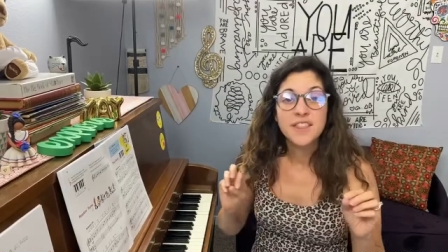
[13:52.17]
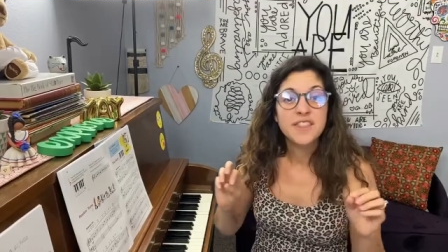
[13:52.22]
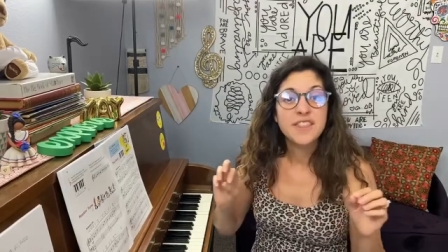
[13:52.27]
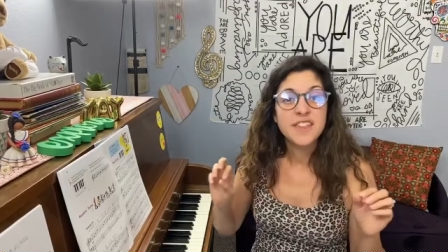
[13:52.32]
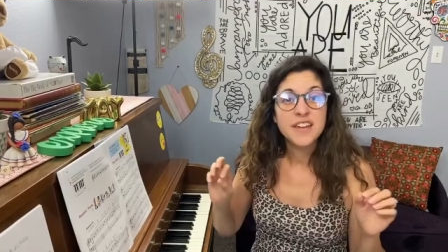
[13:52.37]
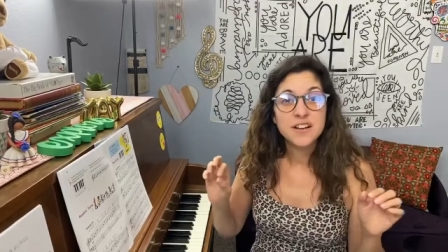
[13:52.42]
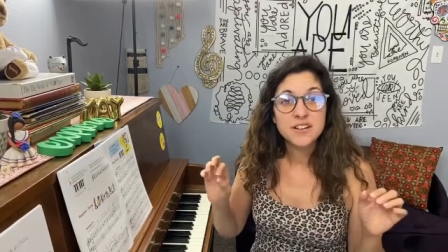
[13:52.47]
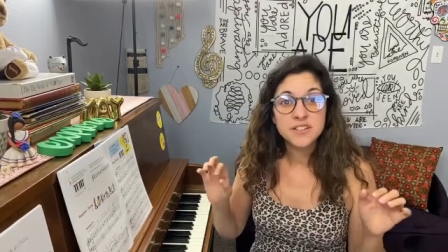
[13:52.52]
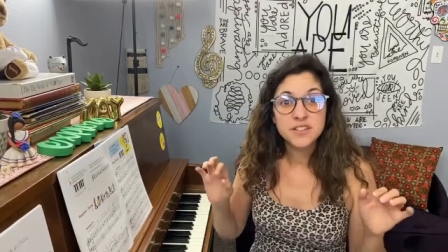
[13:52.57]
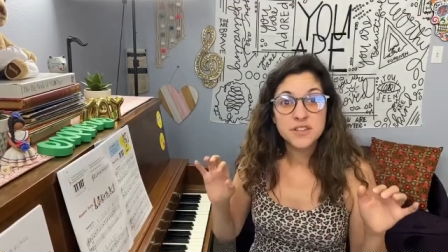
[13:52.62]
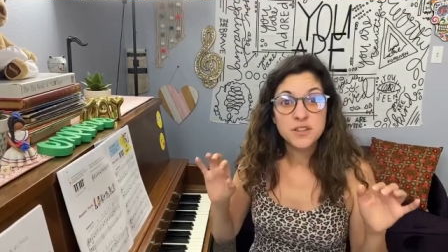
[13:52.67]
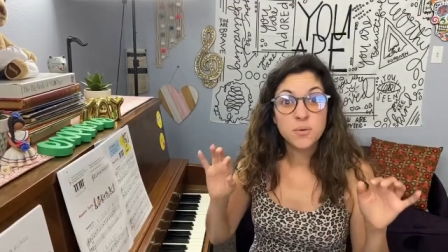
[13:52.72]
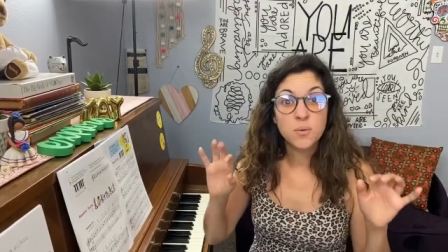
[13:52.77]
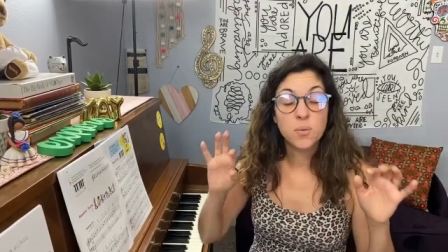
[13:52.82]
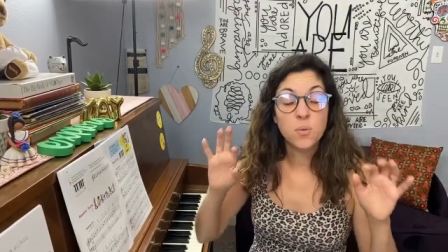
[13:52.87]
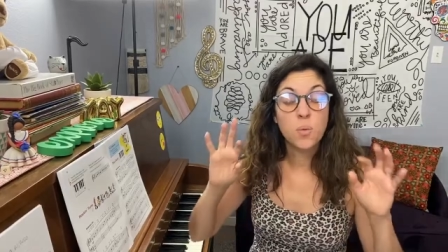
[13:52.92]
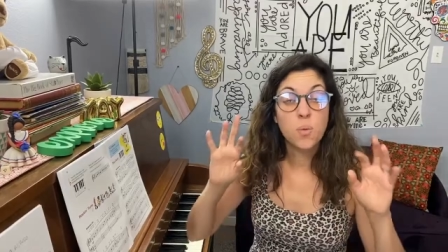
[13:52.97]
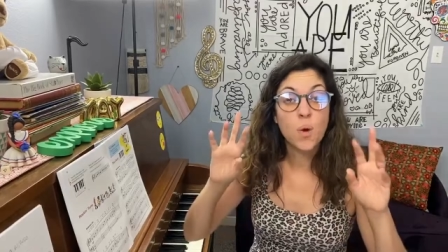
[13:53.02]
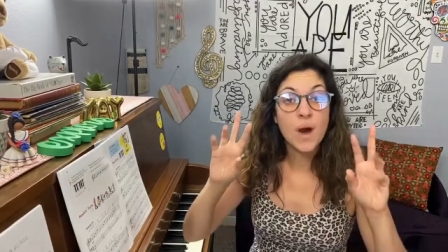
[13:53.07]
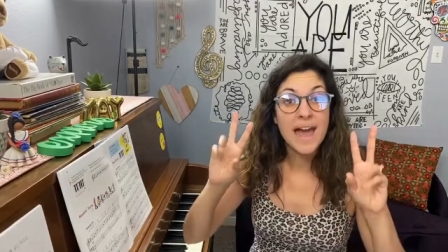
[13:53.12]
There's the
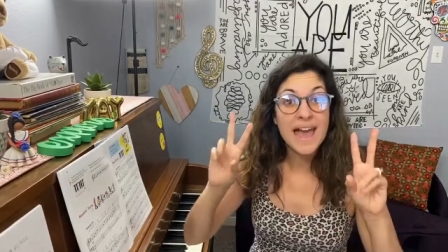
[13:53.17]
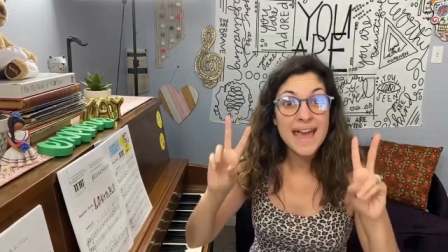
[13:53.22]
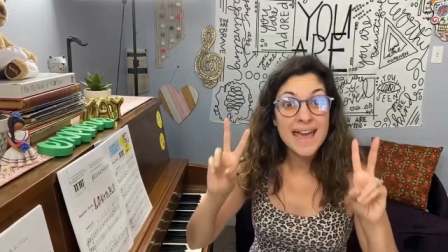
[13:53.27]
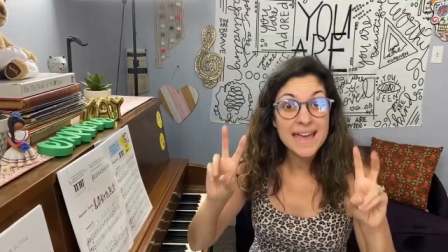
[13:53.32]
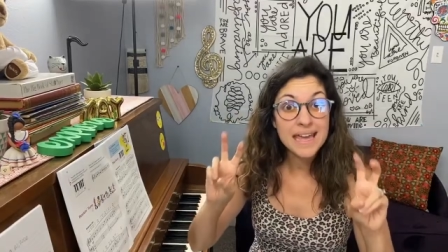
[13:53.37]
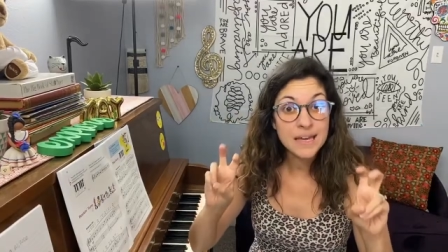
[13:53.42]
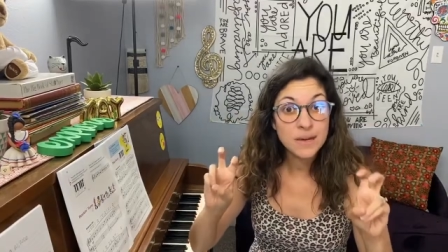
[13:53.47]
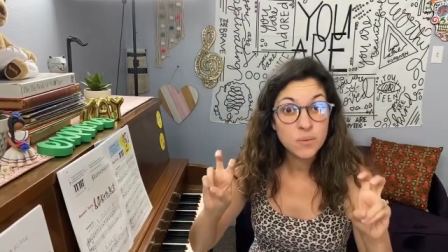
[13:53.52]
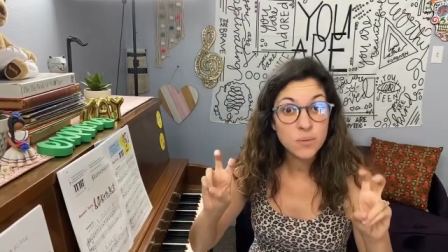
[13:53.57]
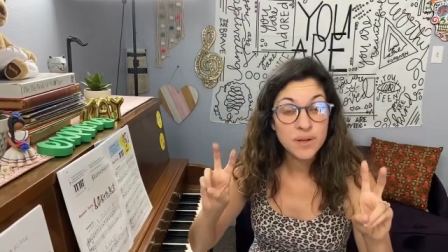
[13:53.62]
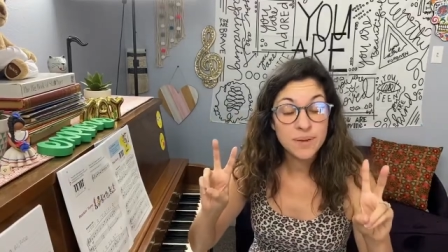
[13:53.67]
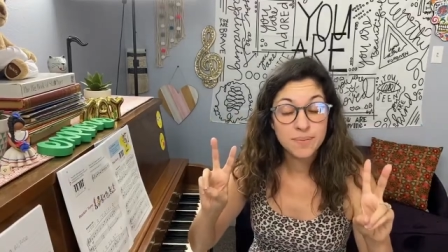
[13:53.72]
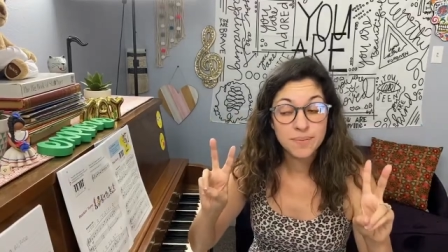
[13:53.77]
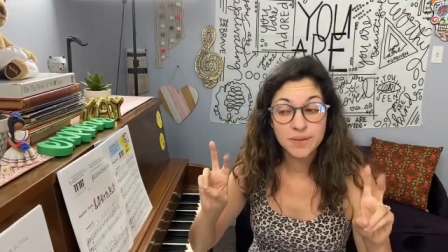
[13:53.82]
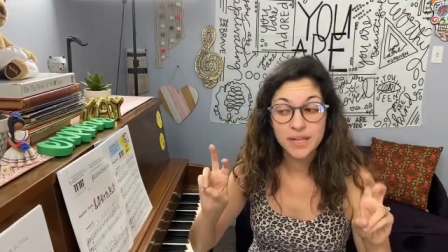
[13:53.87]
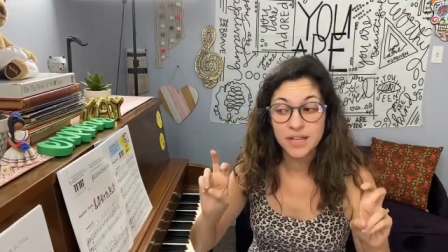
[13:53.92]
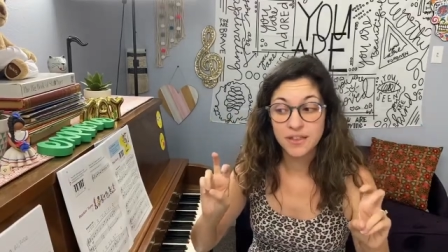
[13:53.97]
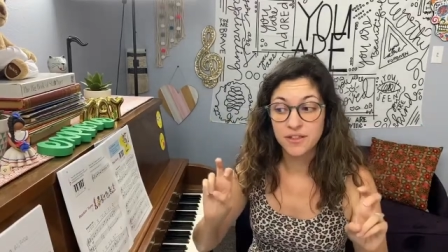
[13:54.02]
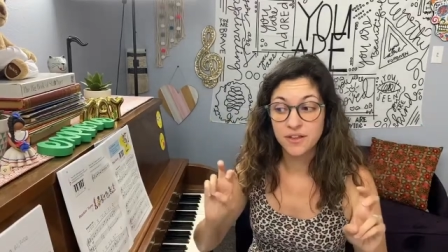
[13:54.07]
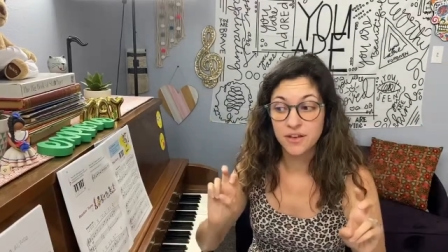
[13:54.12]
way we
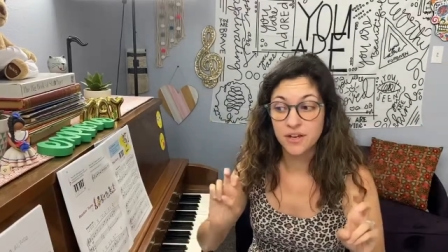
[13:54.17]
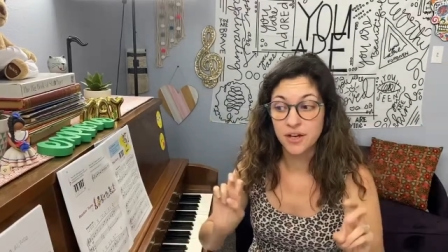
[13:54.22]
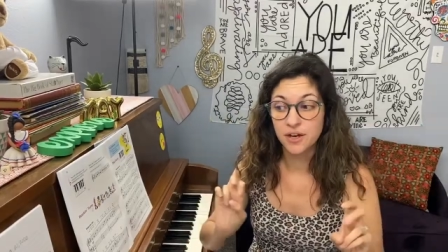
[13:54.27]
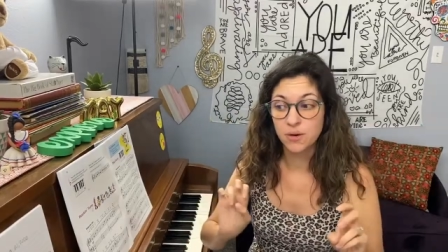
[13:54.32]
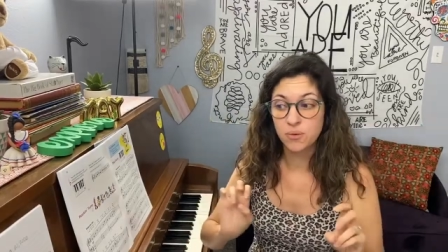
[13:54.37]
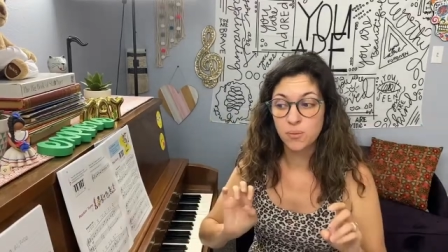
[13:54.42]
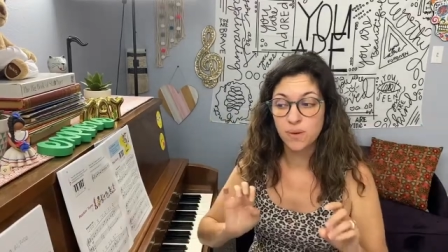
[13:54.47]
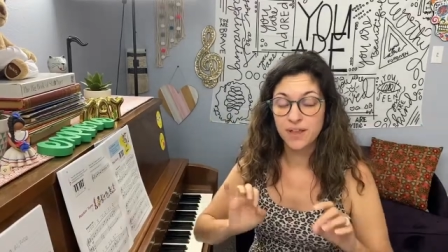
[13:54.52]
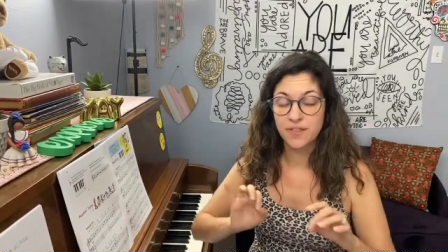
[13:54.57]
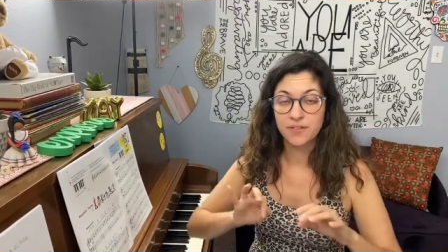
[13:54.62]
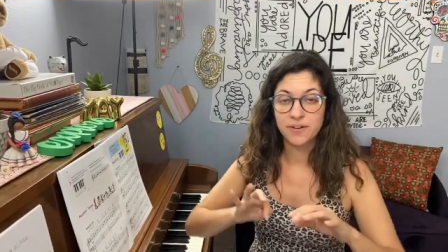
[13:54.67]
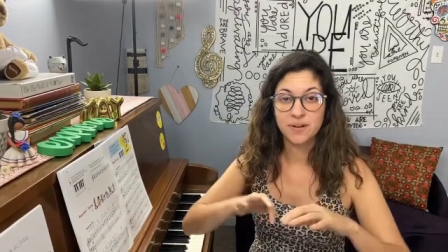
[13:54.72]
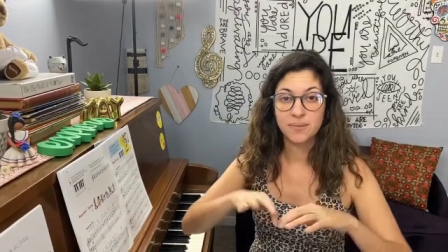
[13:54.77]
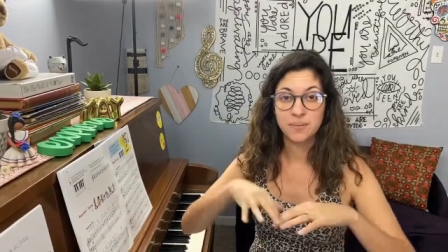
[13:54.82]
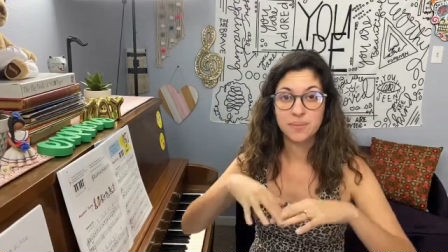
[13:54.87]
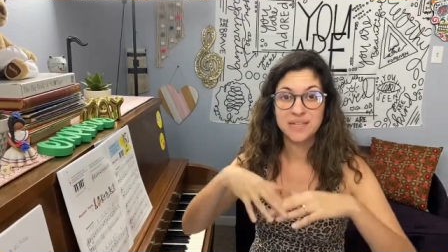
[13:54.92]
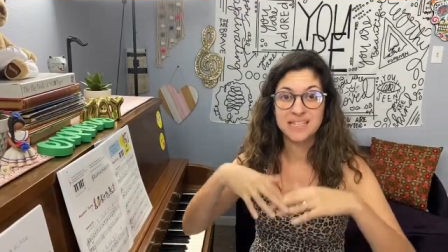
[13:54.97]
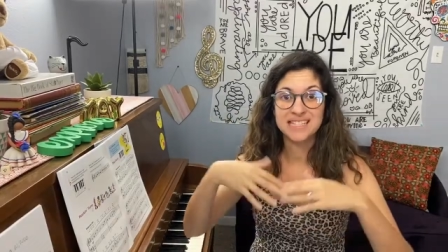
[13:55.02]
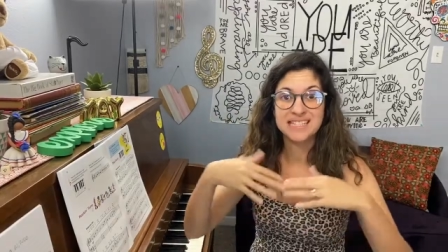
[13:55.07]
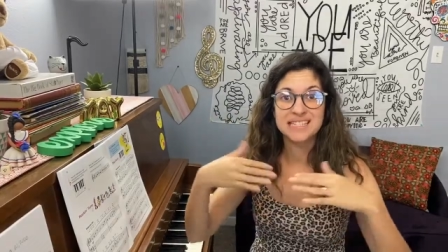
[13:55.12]
play the note, whether it
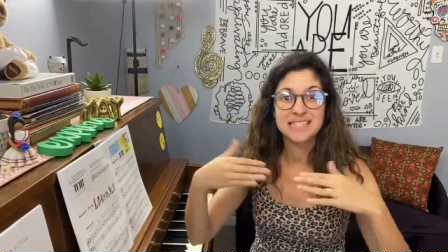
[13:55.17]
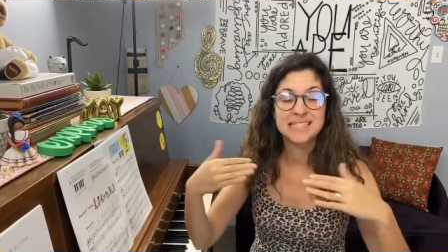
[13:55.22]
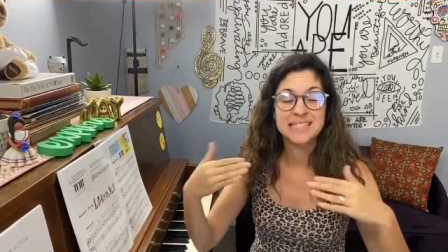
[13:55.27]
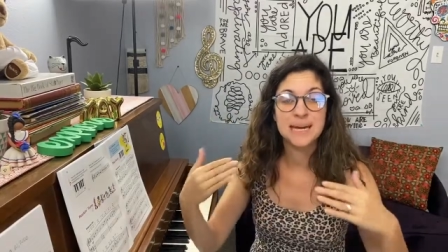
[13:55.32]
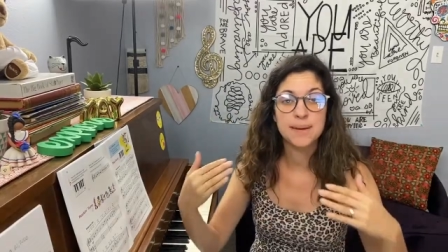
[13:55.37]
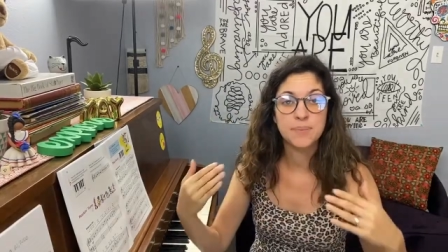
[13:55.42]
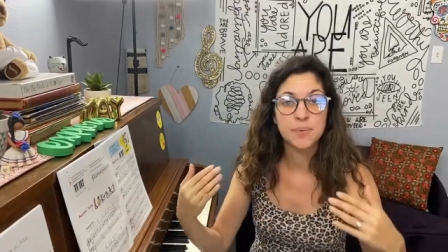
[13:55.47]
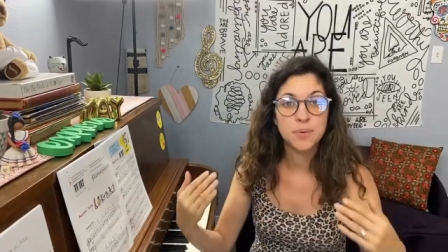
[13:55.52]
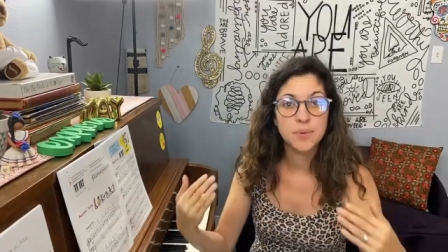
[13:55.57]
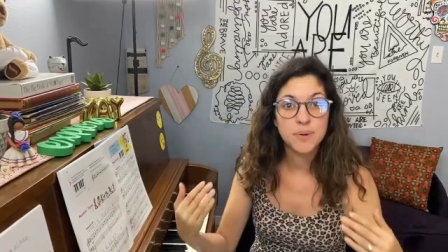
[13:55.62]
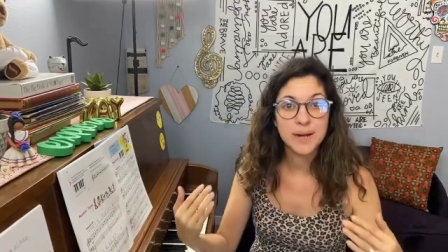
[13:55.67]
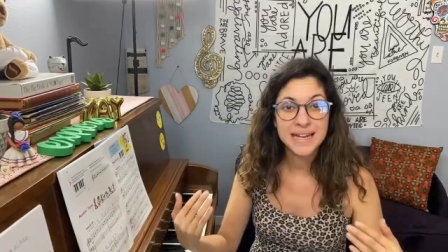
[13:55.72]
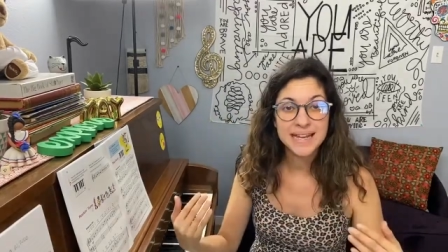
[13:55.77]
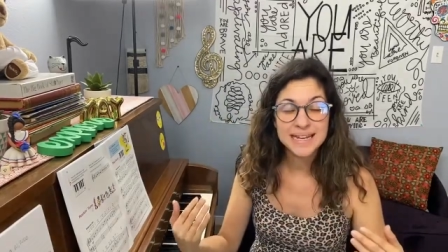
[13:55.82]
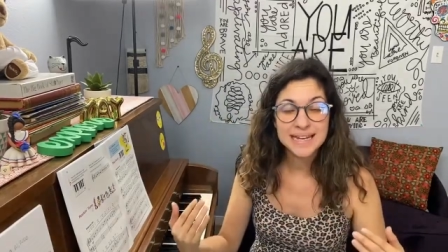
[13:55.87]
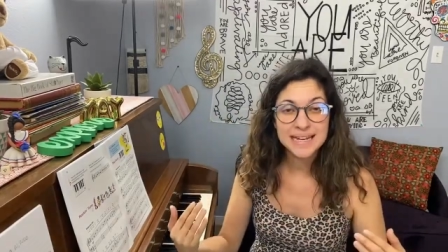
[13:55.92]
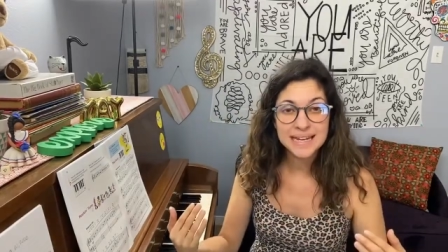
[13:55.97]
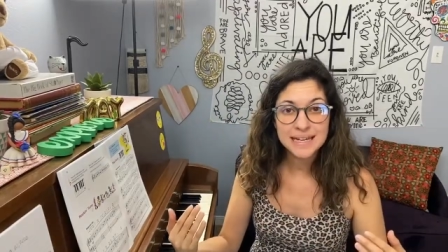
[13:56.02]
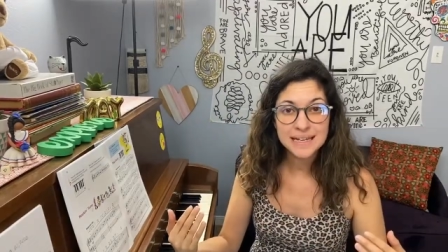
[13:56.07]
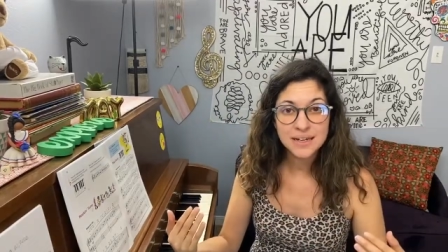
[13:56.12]
be
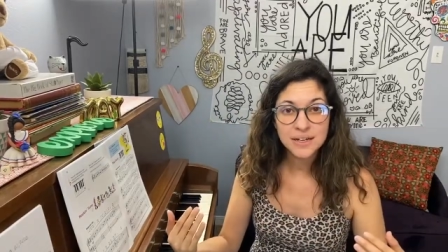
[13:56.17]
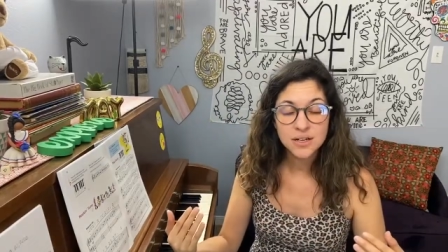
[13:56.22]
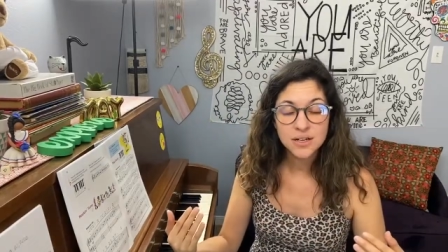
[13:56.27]
separated